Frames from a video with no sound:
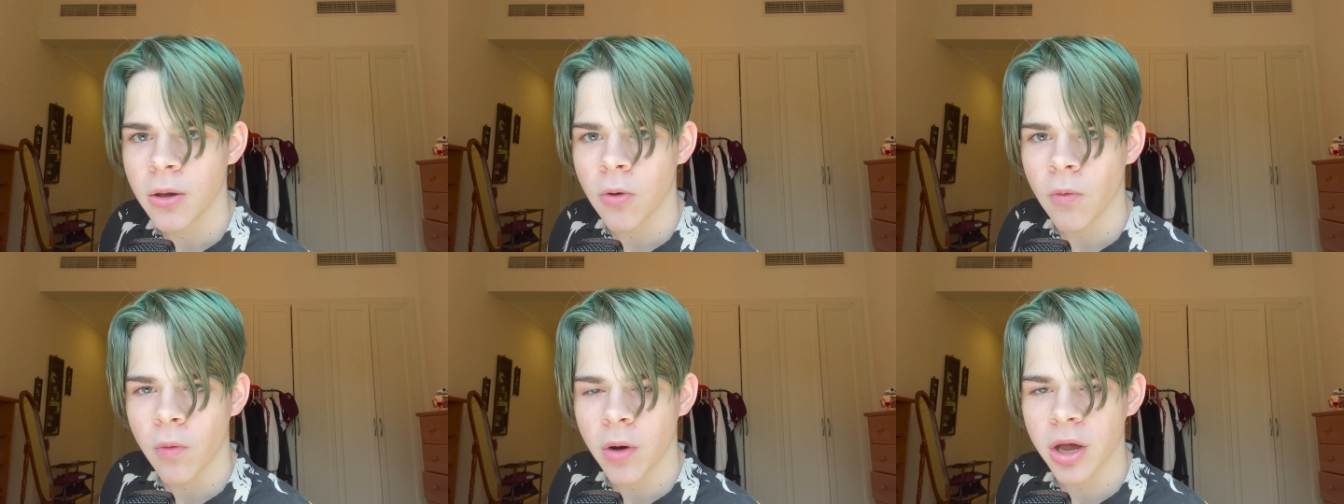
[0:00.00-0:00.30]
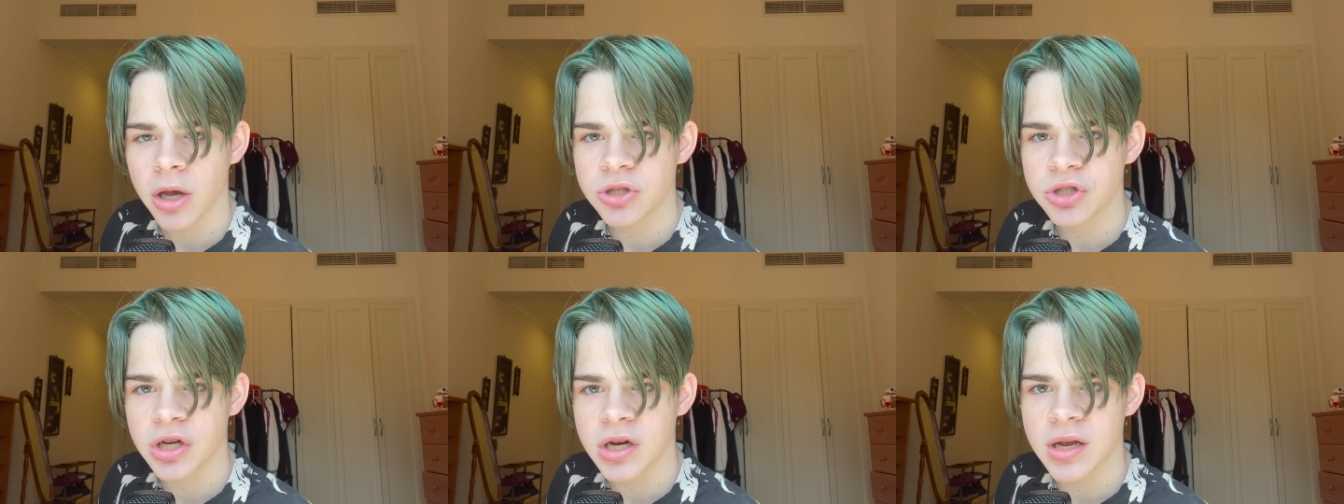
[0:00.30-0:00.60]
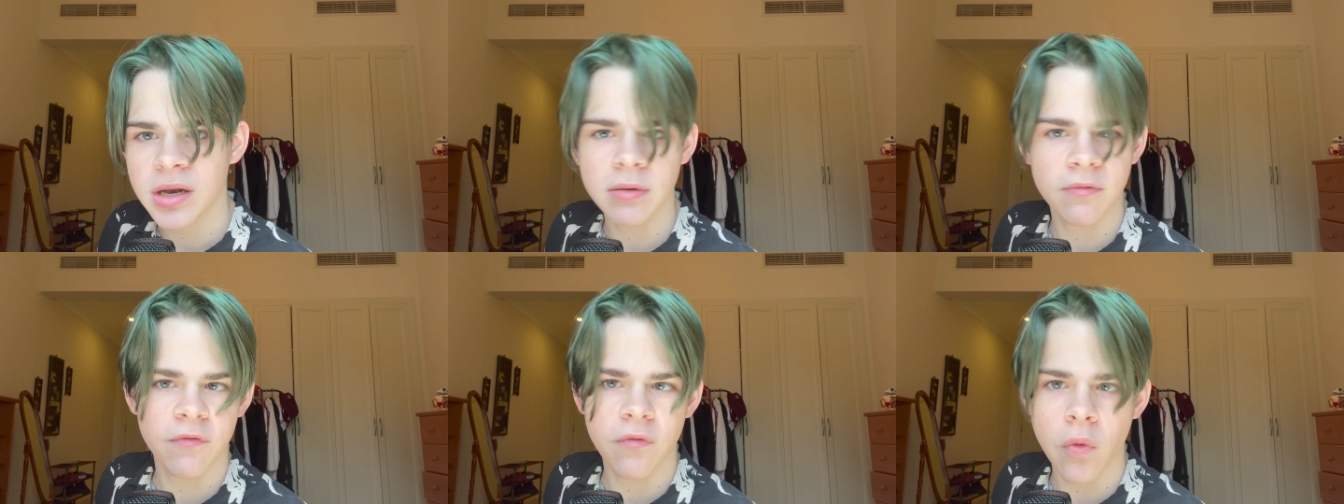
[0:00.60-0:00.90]
where she
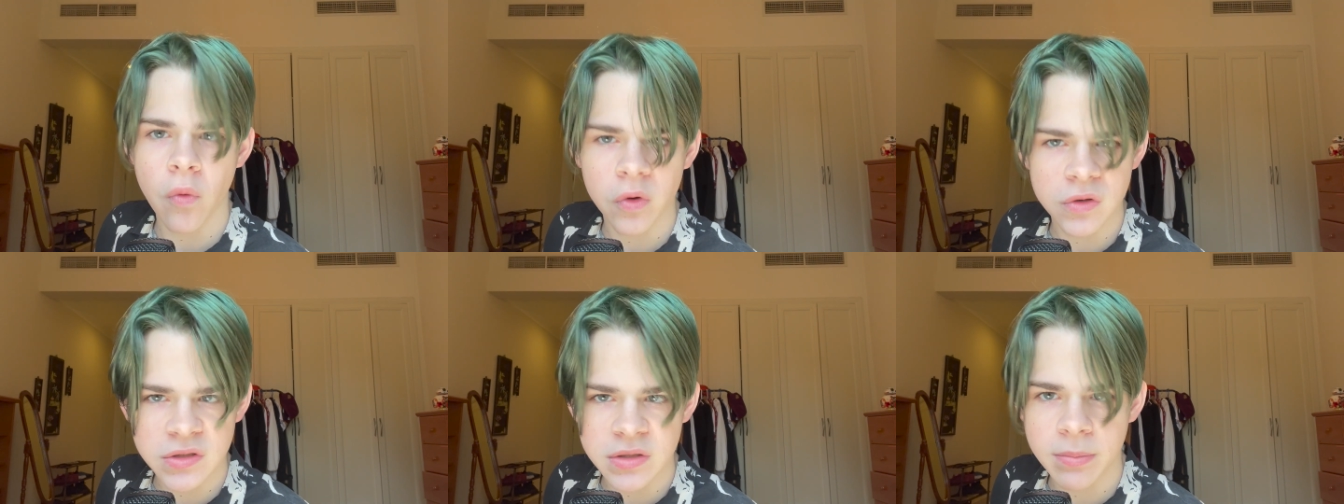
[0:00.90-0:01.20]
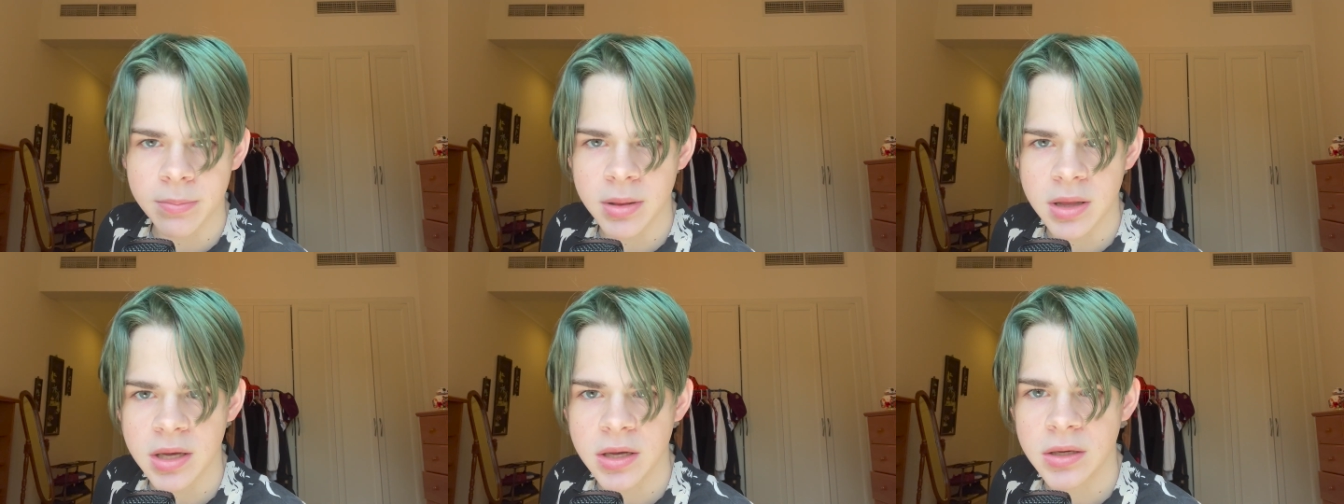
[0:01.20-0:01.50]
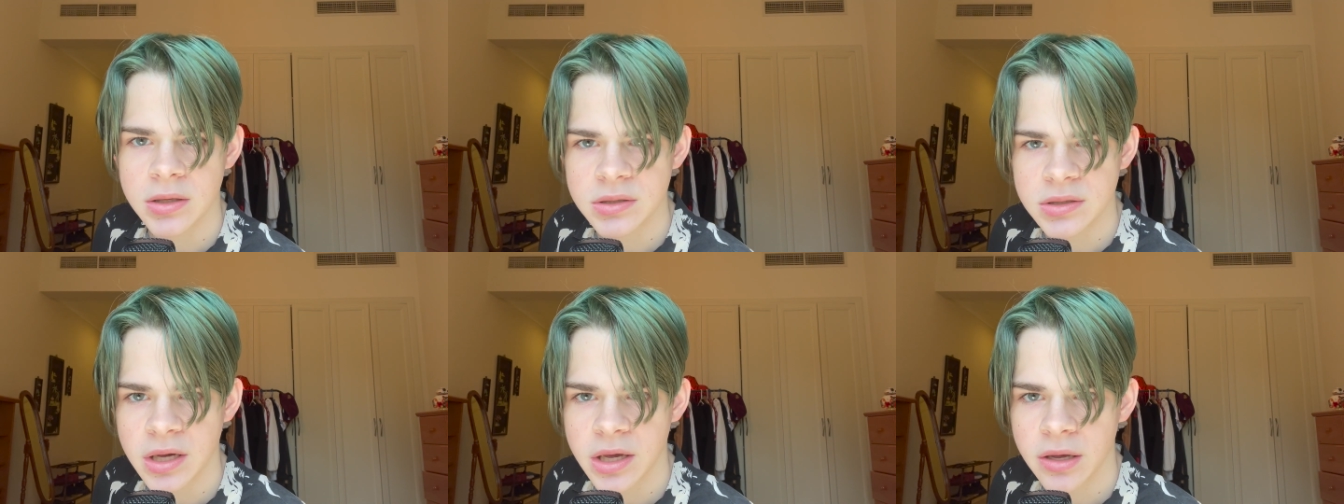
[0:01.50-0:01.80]
can forcibly
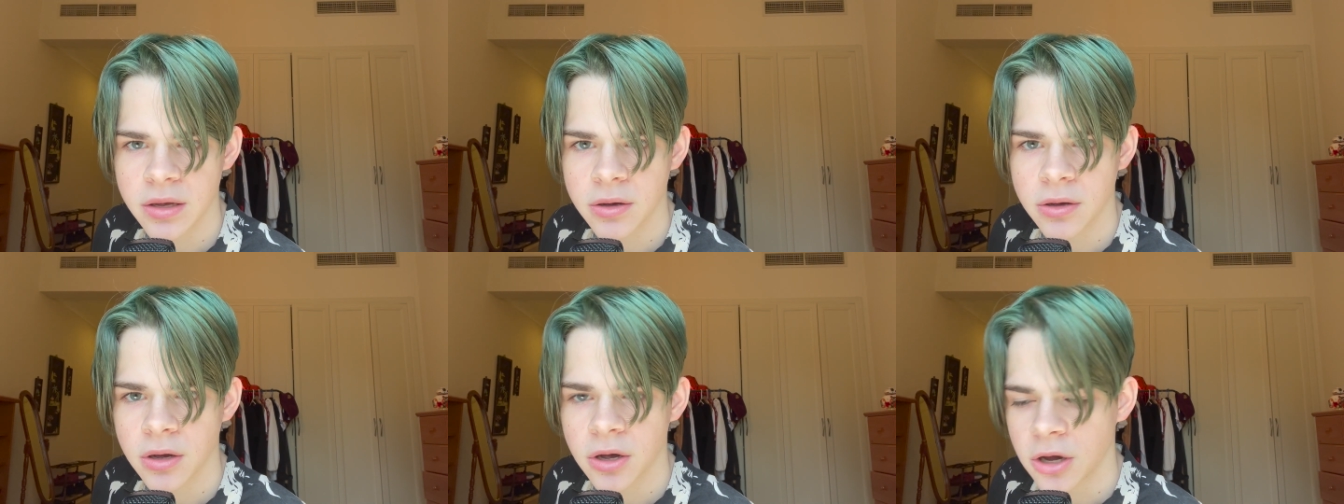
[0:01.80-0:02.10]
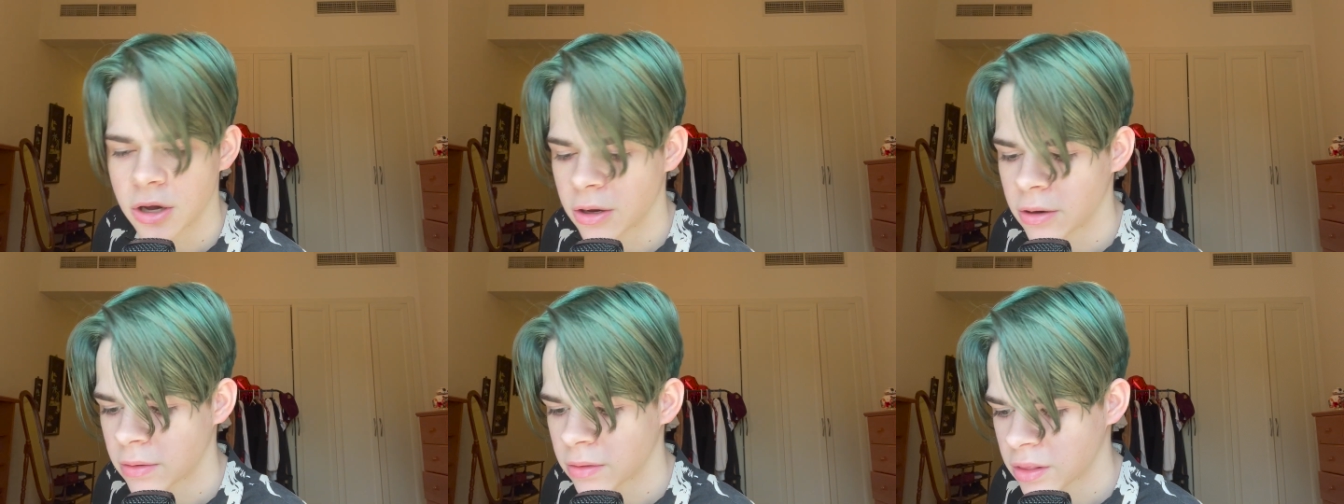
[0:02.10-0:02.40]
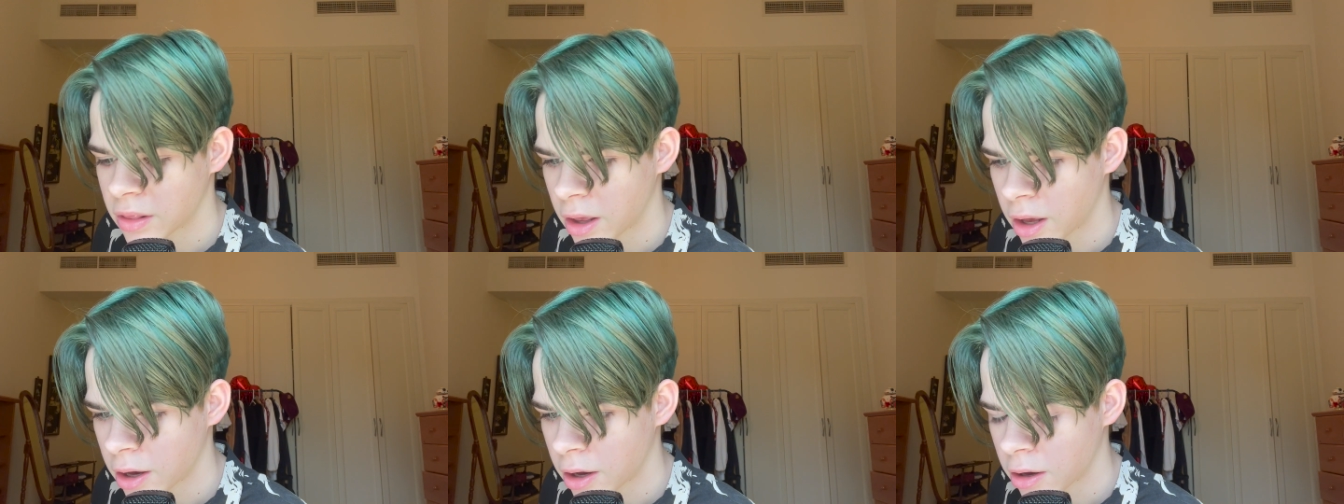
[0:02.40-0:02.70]
take her,
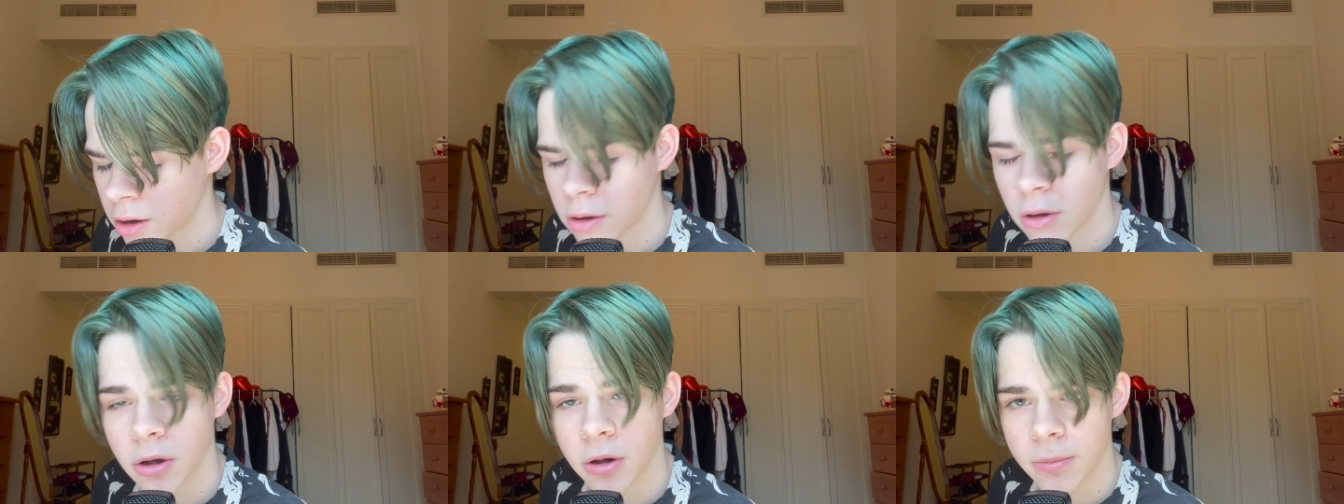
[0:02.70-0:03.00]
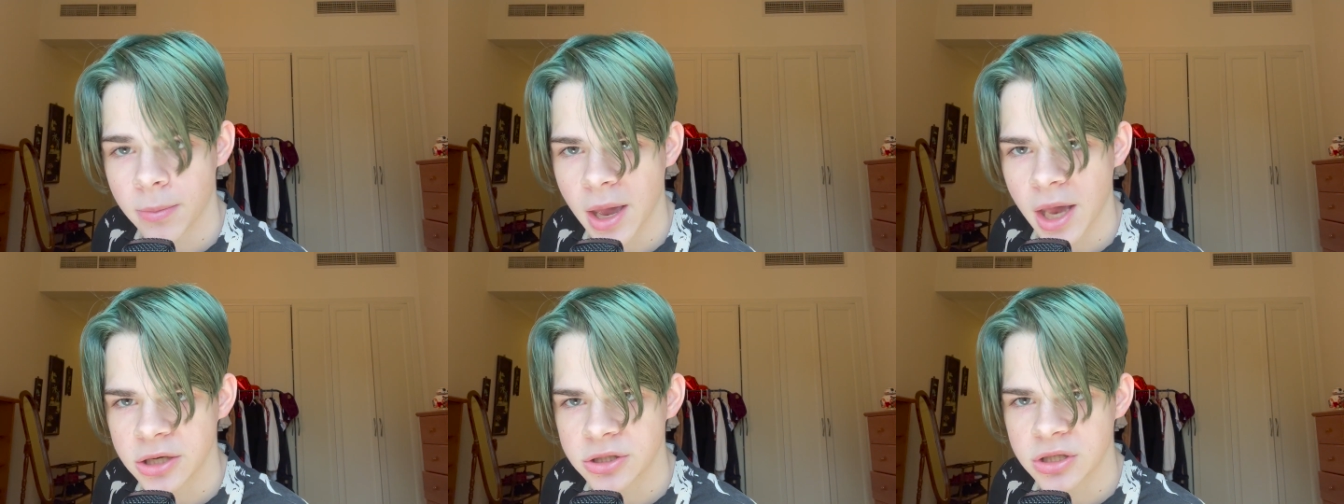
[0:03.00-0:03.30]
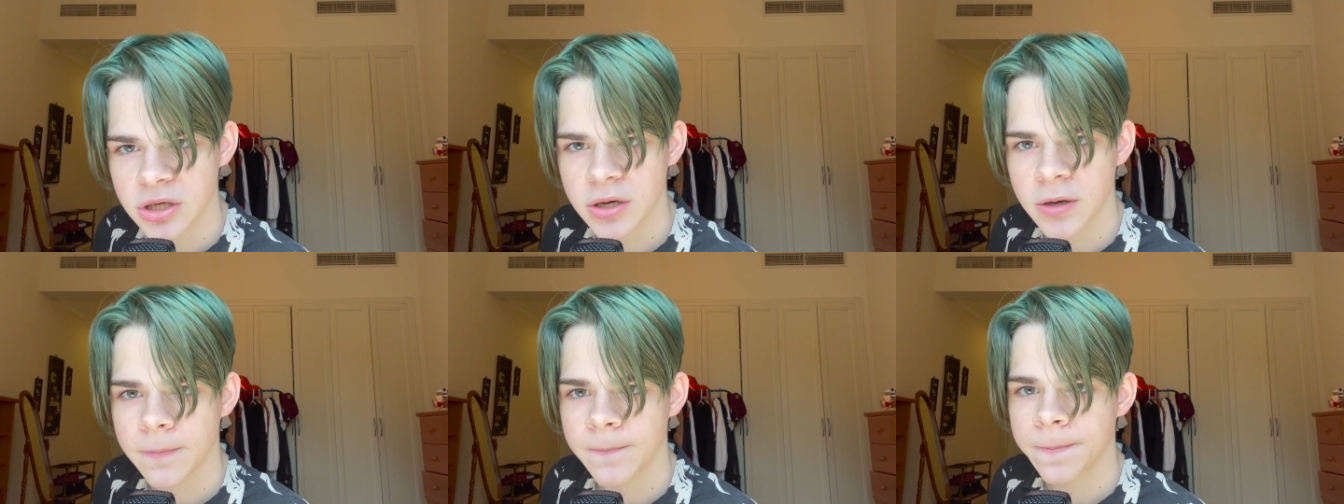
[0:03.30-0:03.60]
there, her
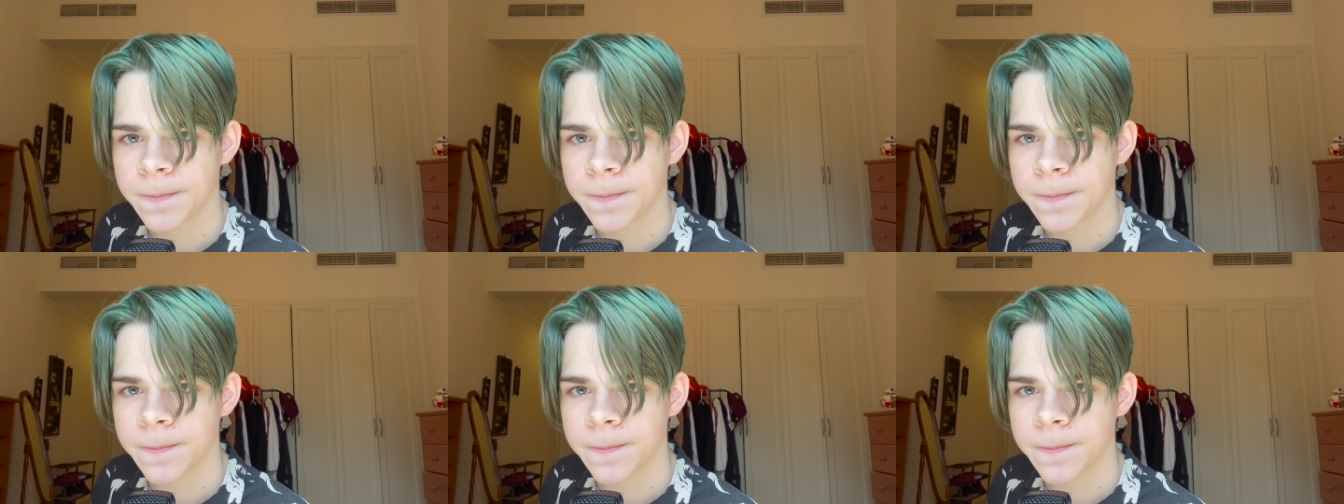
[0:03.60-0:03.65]
magic